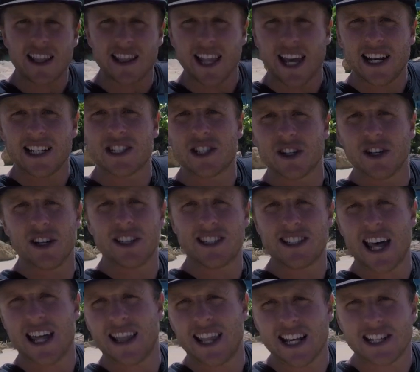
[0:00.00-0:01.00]
leg
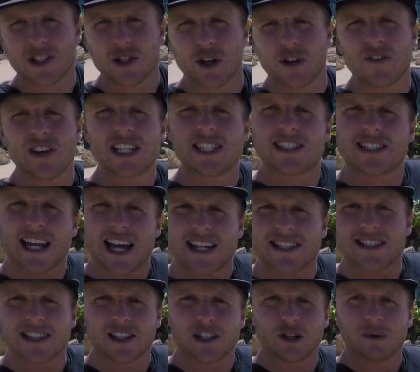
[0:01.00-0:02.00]
sort of
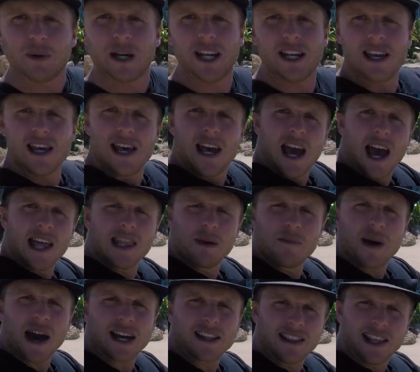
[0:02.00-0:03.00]
extends a little bit and the
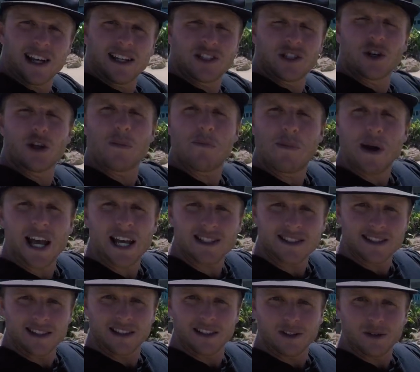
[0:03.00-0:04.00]
back leg sort of
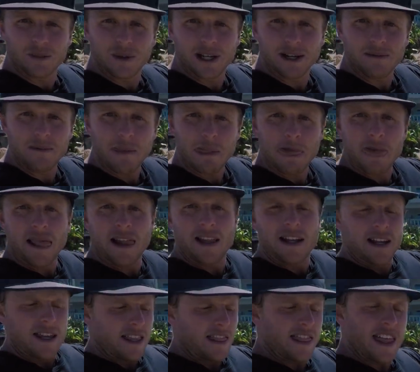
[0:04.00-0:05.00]
bends a little bit.
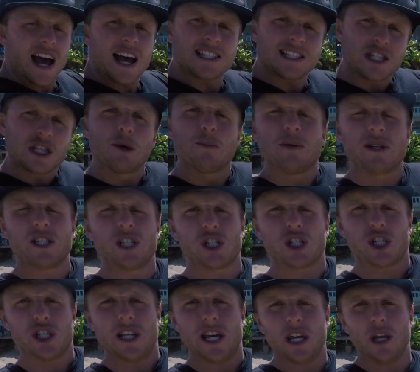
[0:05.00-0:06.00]
That's the
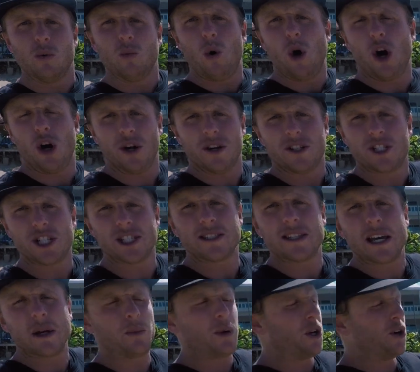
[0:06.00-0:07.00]
position that you want. Just
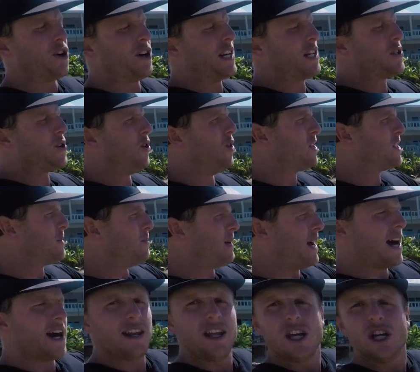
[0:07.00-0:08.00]
like we already talked
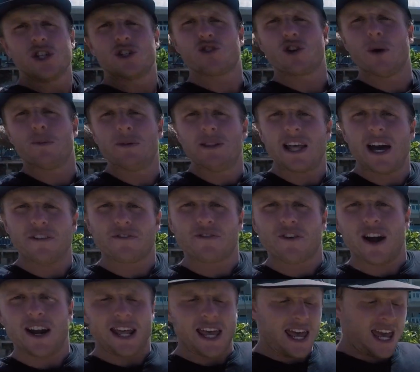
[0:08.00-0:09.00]
about, dropping that
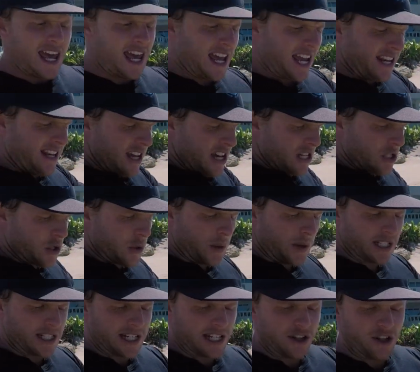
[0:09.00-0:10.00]
front hand,
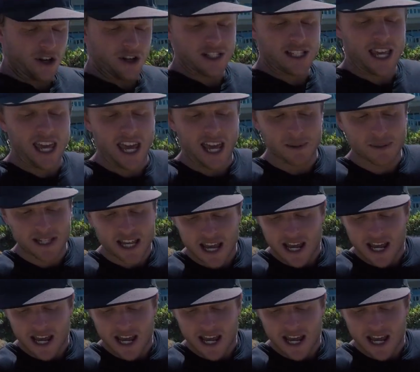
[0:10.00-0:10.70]
twisting those hips,